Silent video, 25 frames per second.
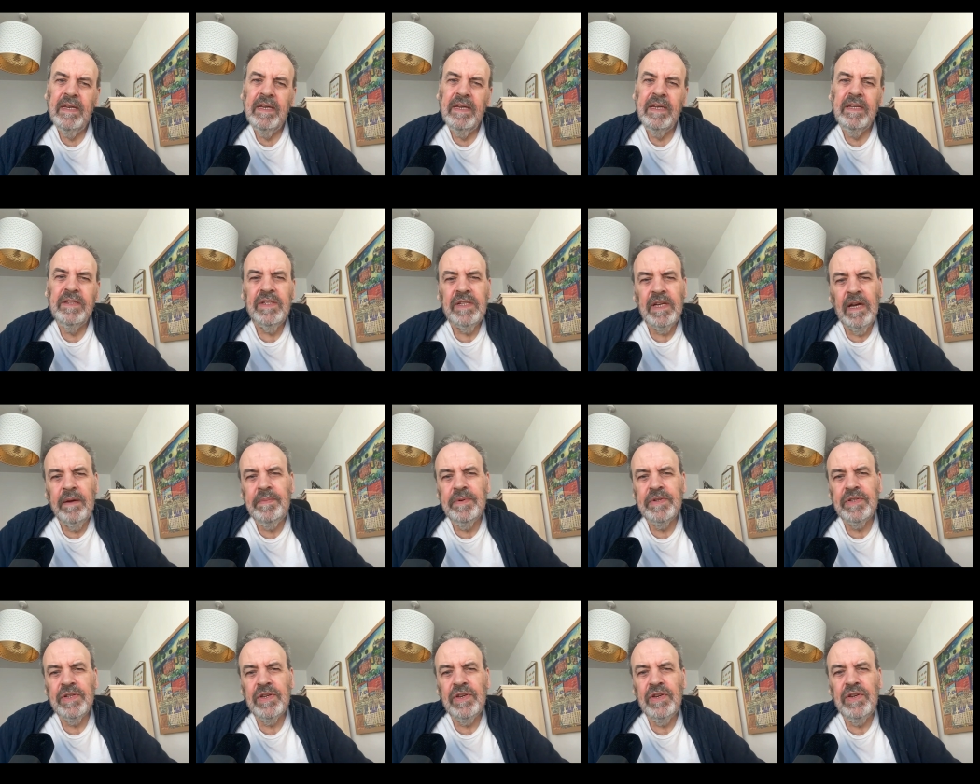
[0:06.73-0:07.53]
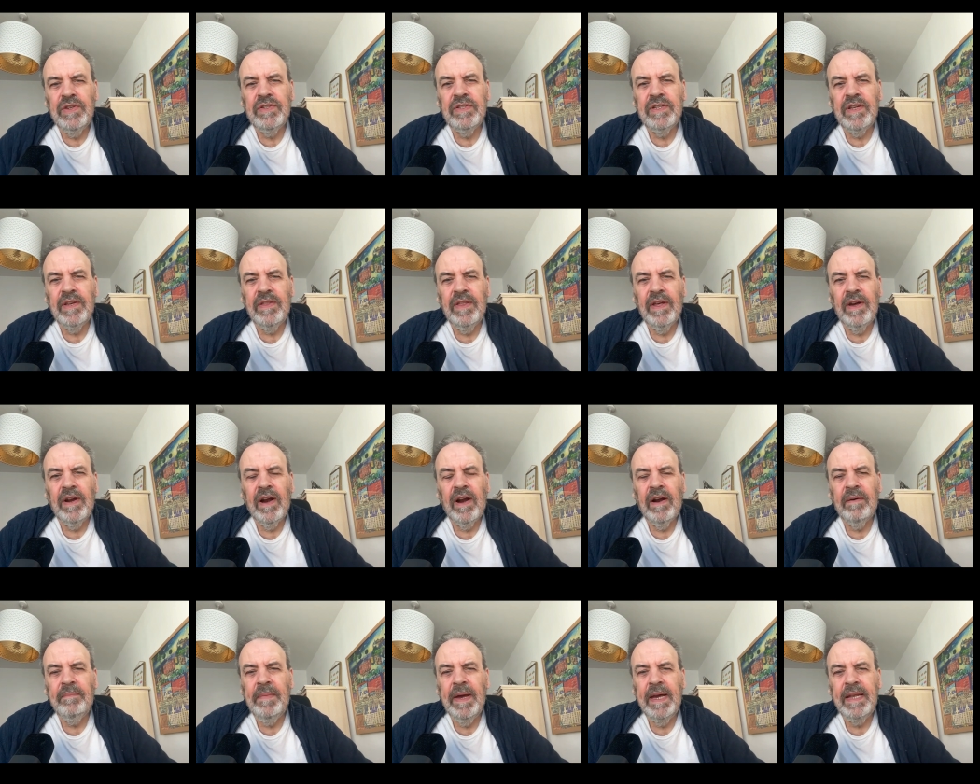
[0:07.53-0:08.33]
In cybersecurity, there
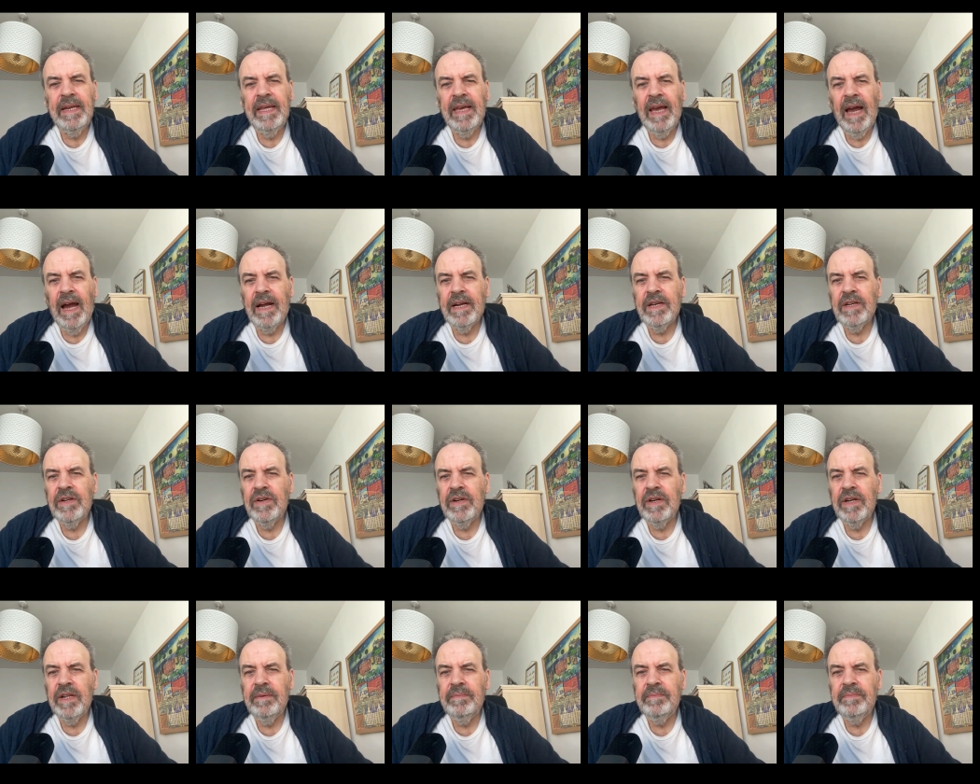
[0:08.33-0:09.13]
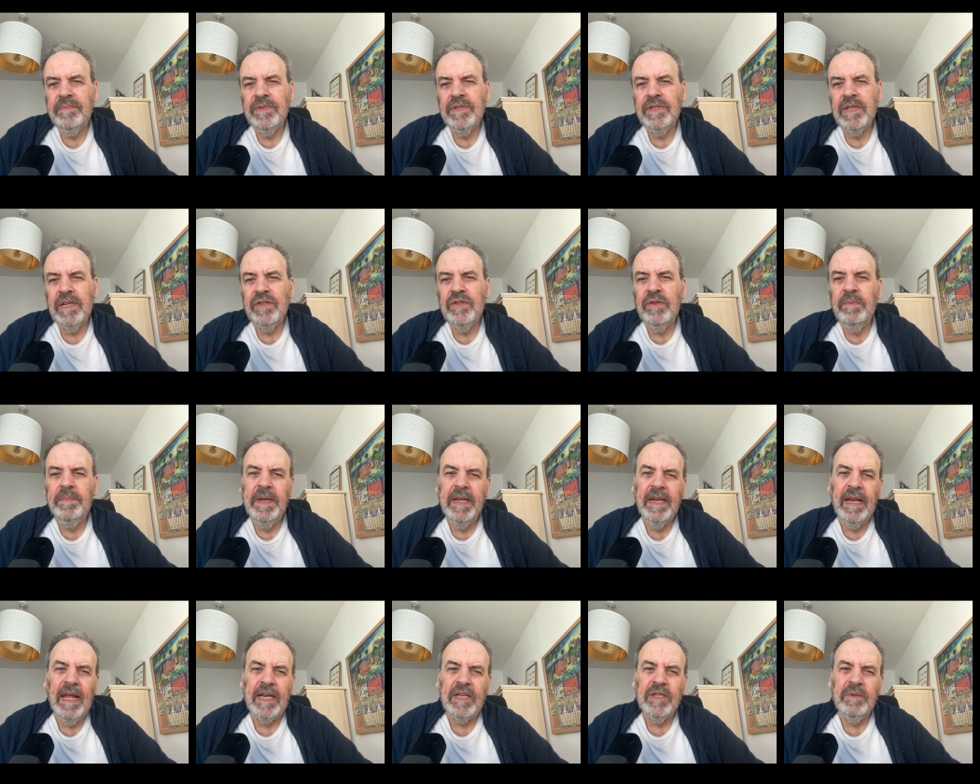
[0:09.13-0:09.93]
are many acronyms, and to be
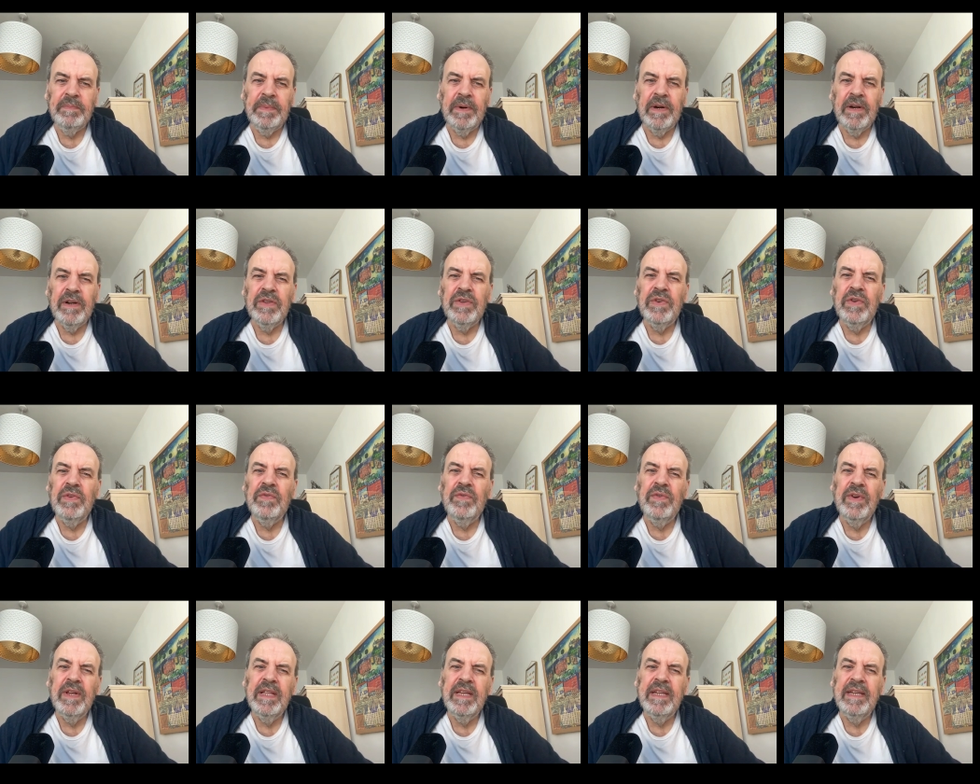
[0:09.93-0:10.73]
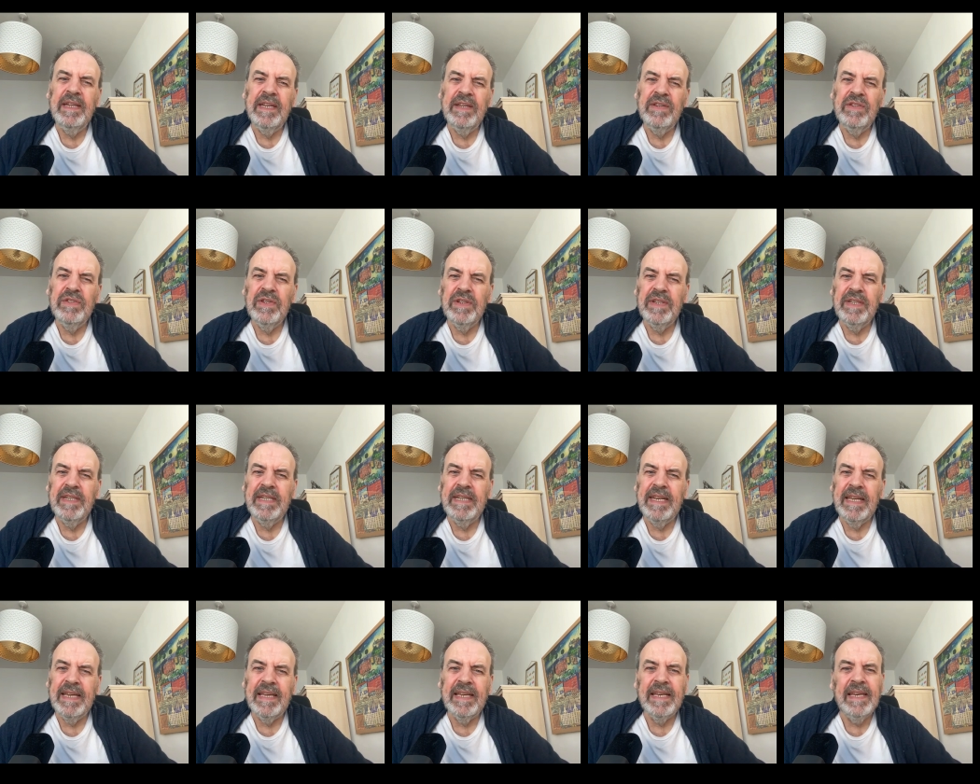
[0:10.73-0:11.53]
an expert, you really need to
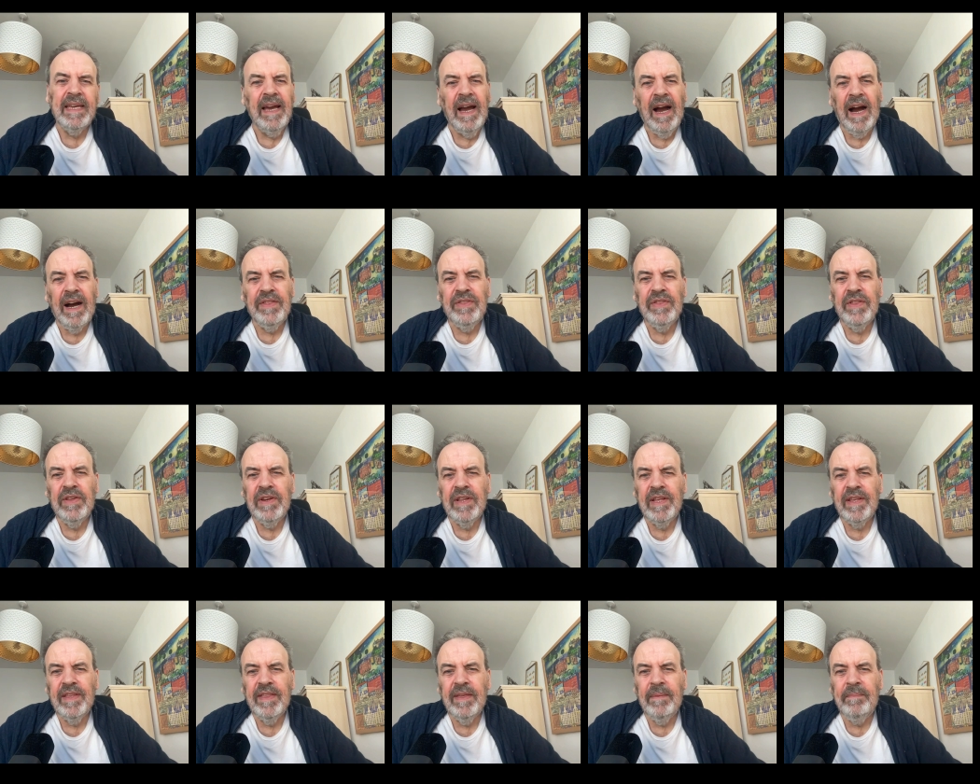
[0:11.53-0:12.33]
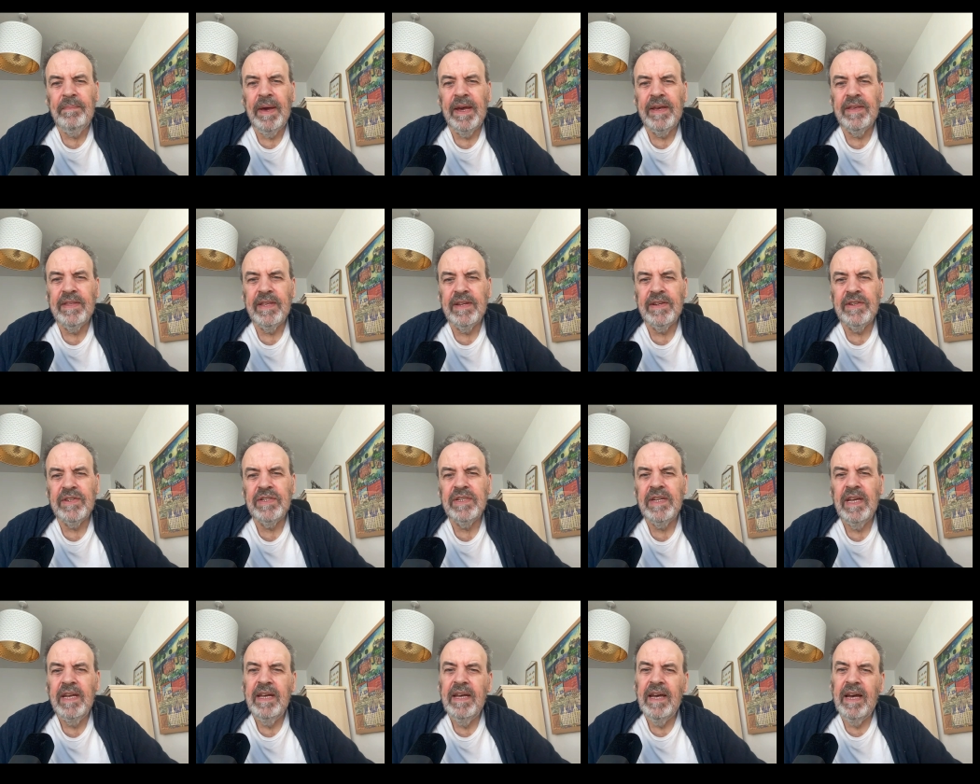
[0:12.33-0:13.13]
dig underneath the methods
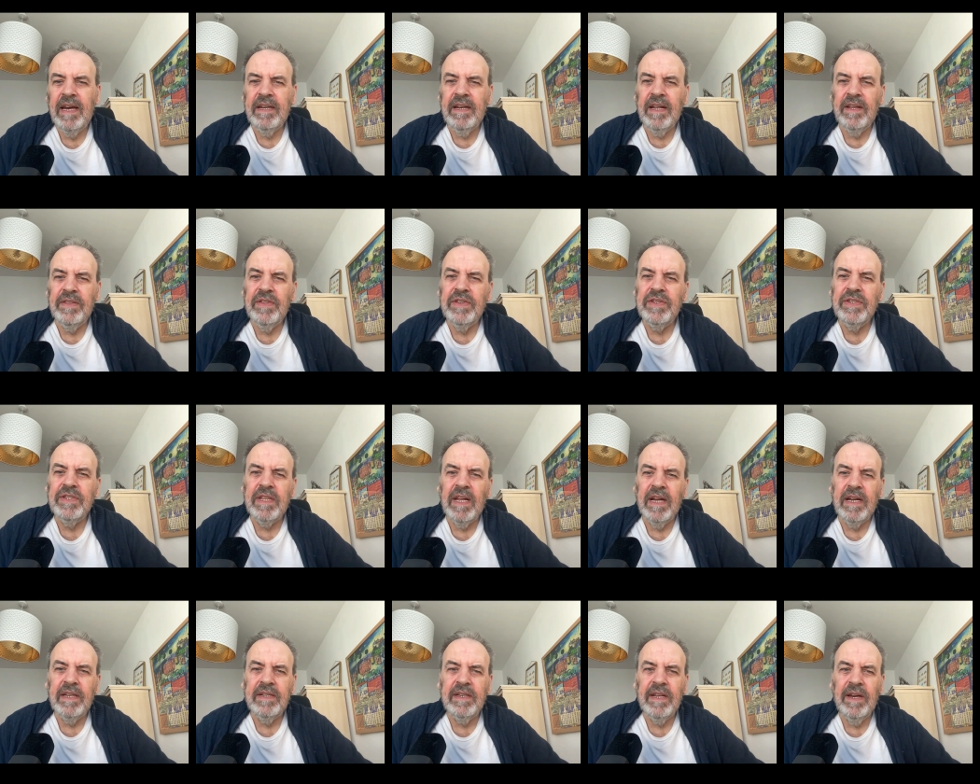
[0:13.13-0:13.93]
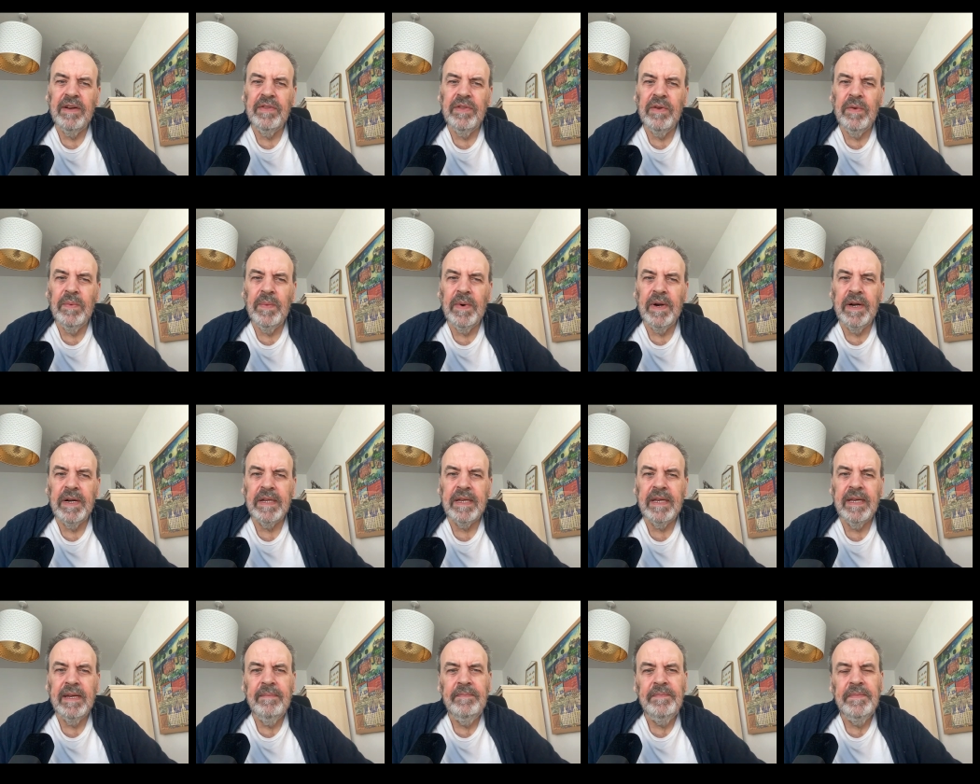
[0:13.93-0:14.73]
and understand how they
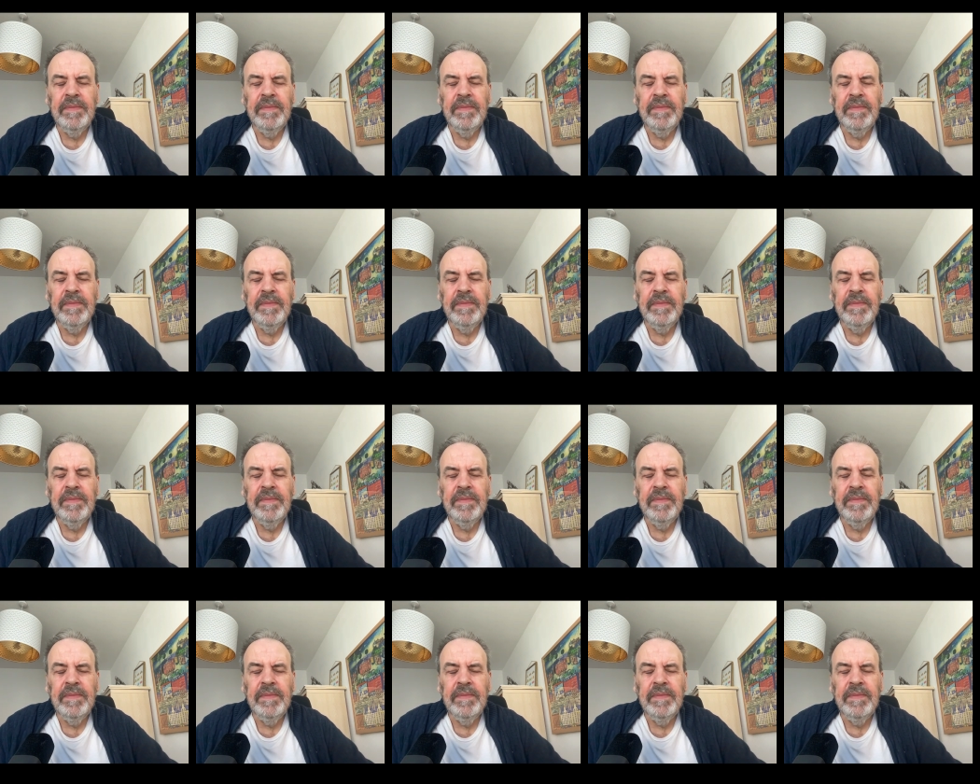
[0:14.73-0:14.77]
work.